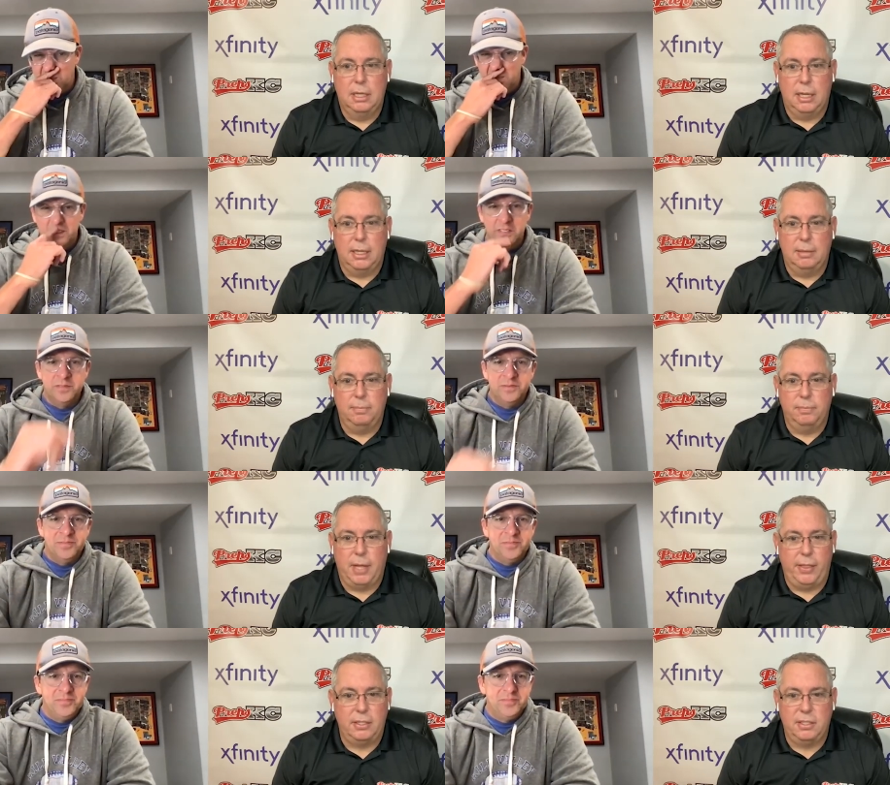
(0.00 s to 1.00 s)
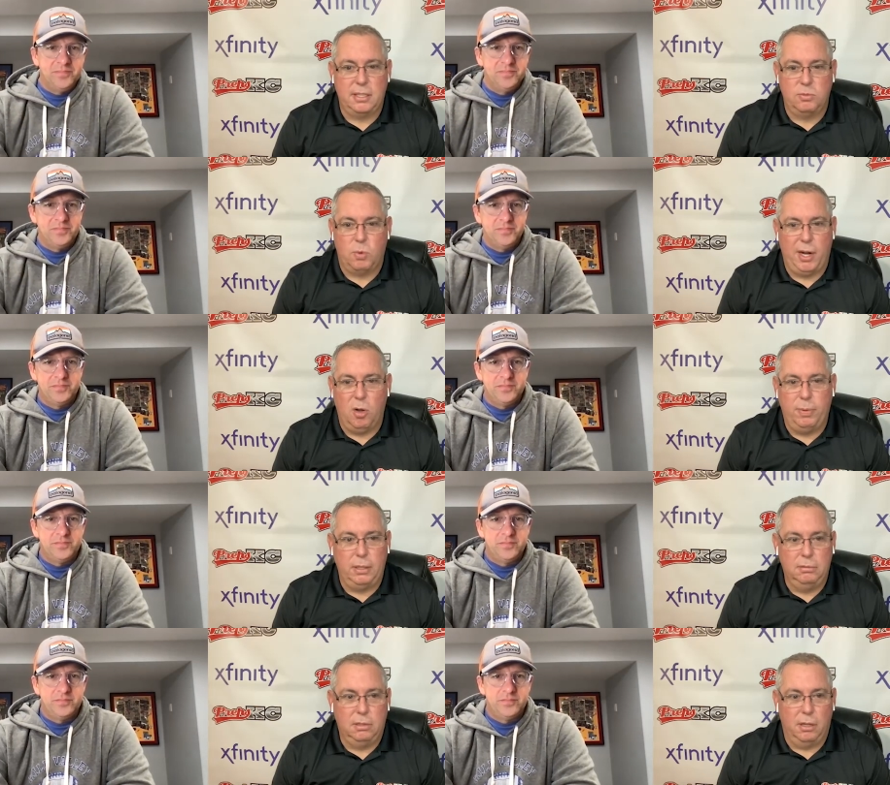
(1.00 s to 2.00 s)
Speaker 1: um, I think six days wide
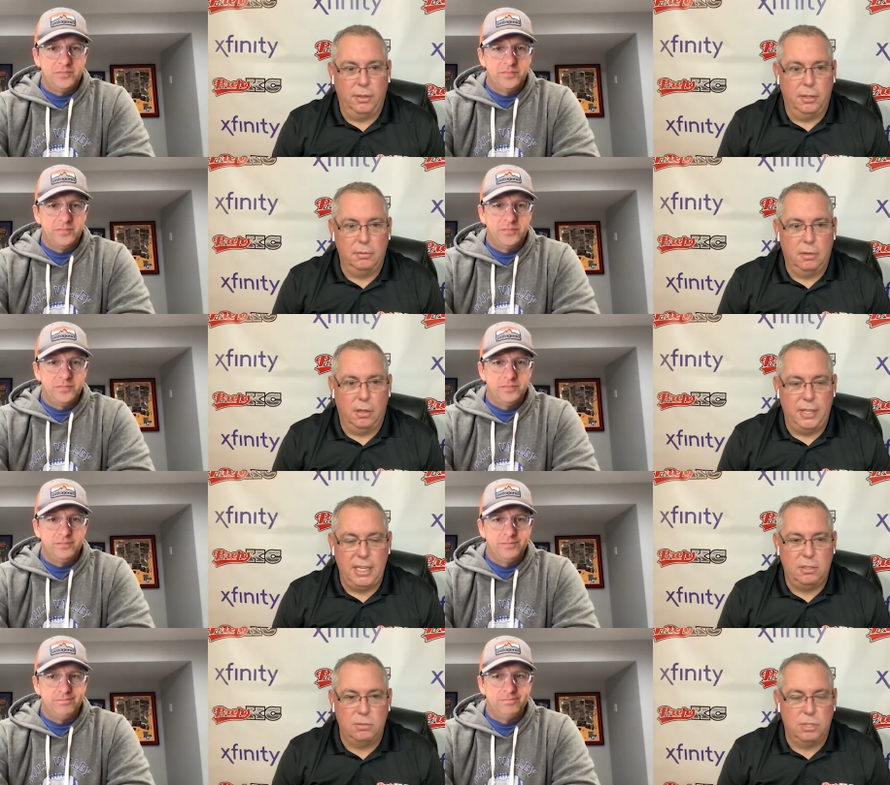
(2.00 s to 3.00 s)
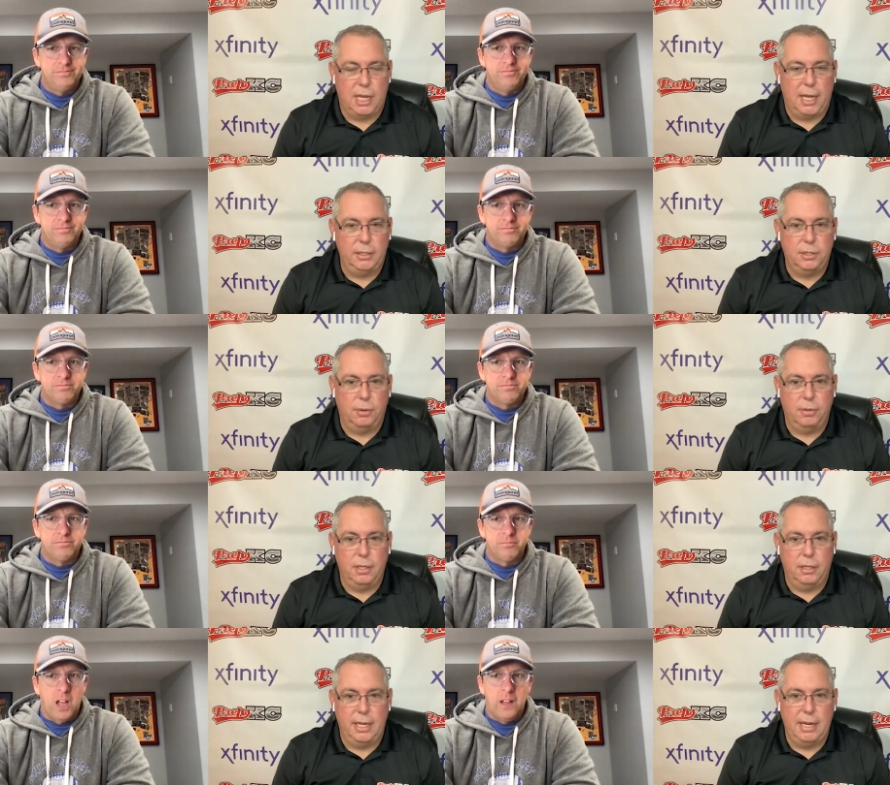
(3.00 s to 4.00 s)
open on the on the eastern side. So
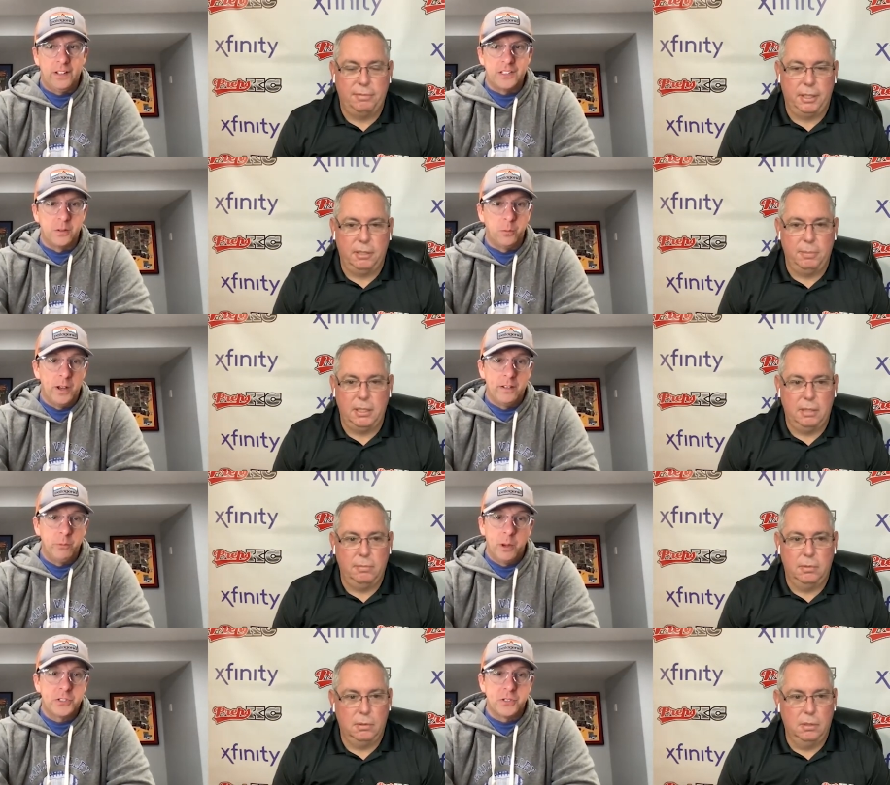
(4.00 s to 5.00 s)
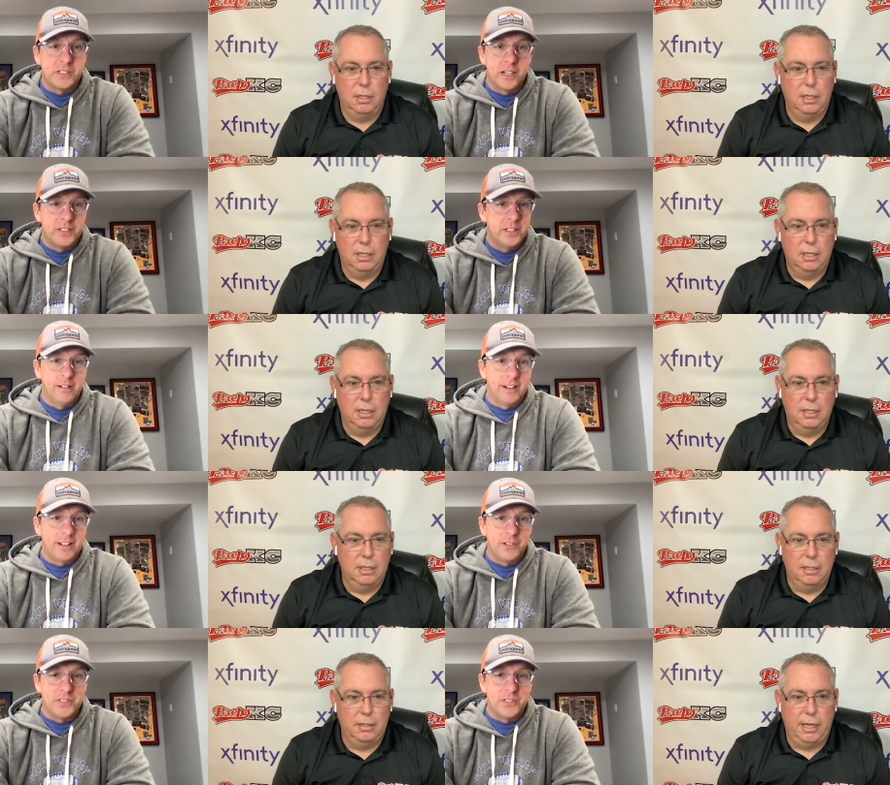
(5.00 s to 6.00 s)
uh, they definitely could be a team. Western side too, right?
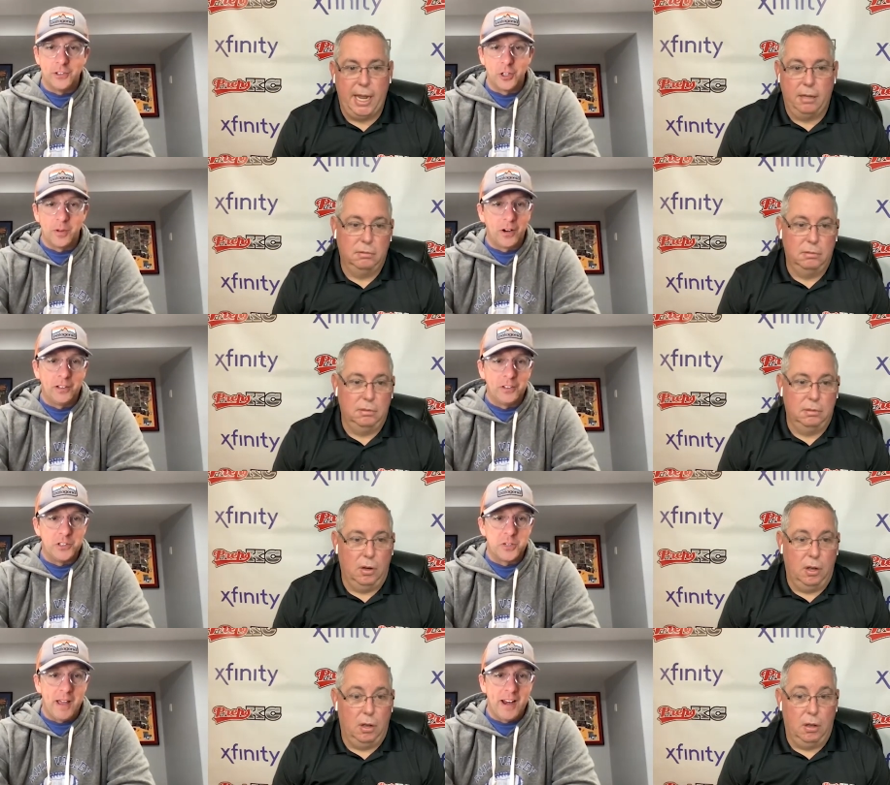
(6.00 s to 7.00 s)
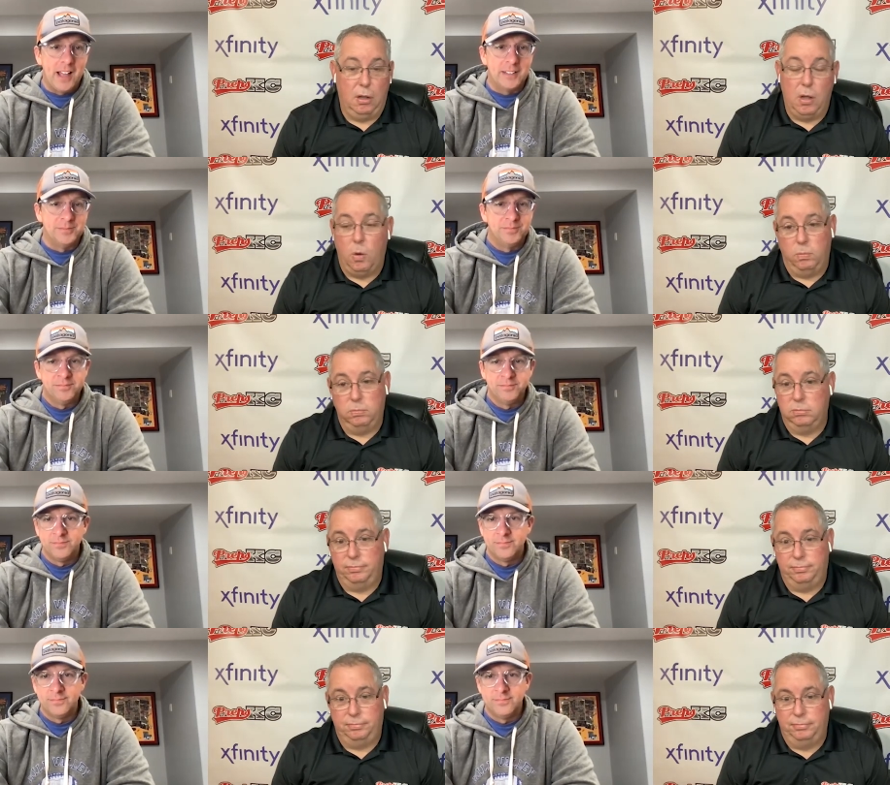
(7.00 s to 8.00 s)
You see yeah. Derby already lose to Manhattan. Oh,
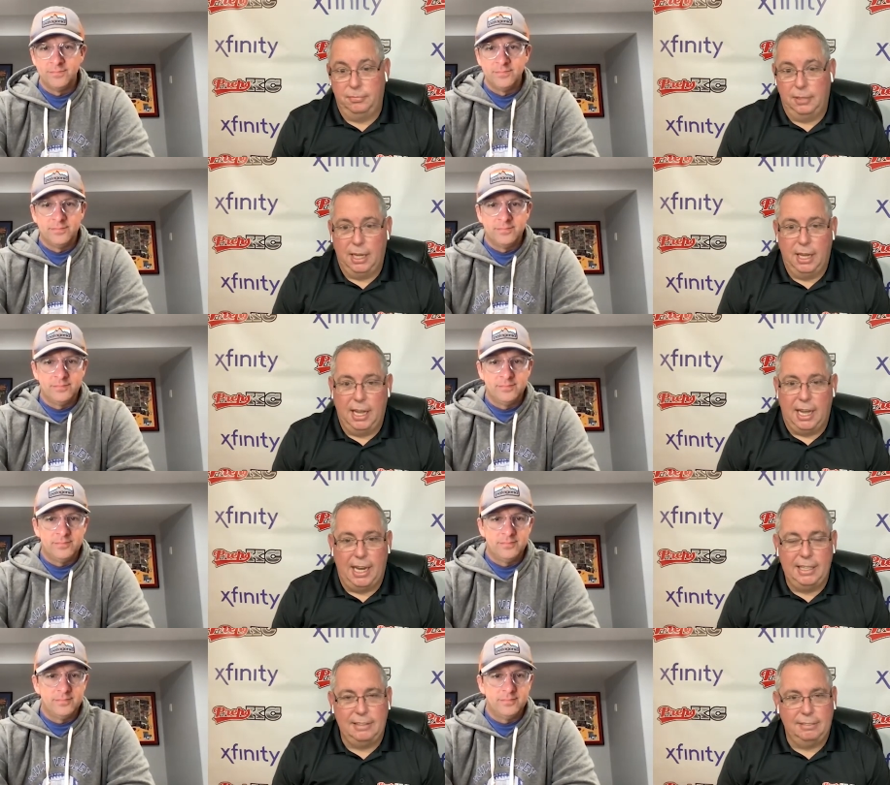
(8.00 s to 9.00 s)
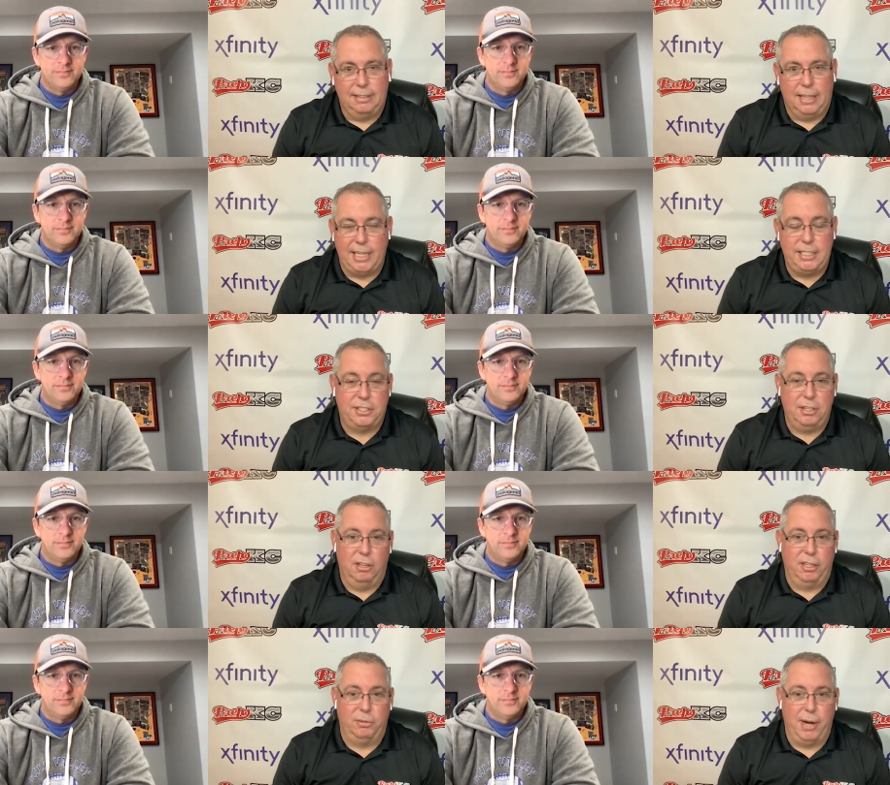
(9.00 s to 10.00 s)
I I still
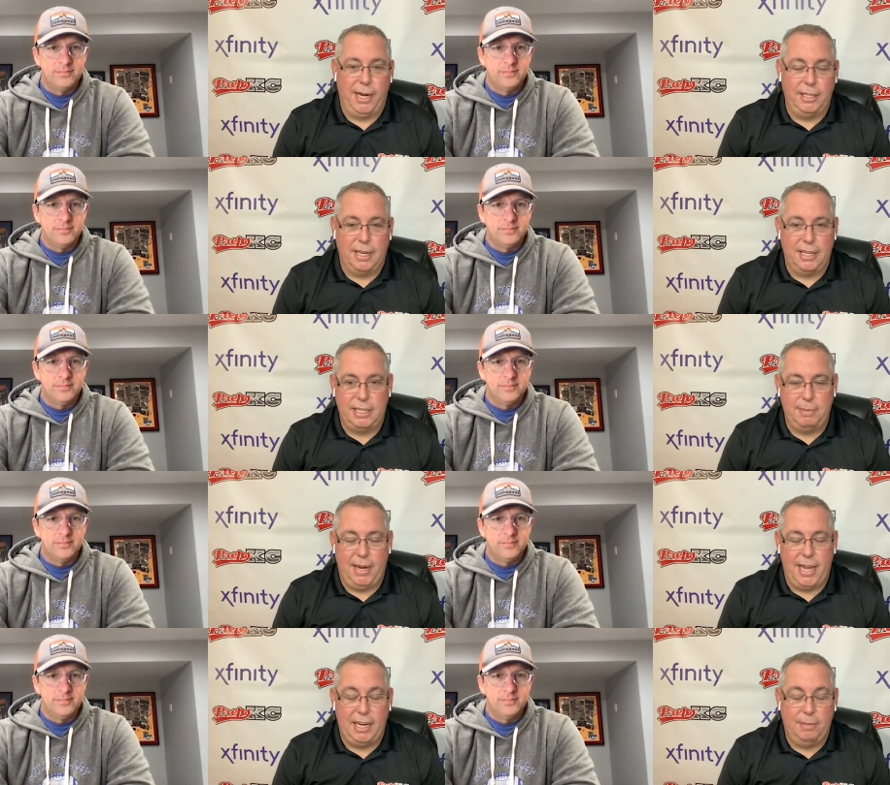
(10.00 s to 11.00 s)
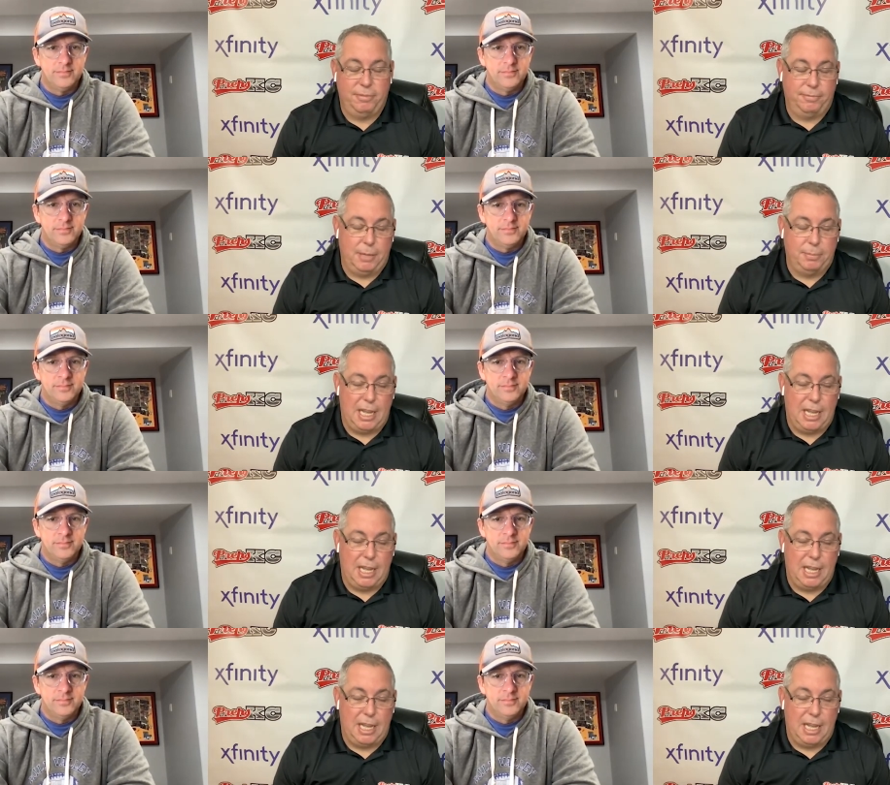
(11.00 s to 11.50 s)
look at the rankings. I see Manhattan up up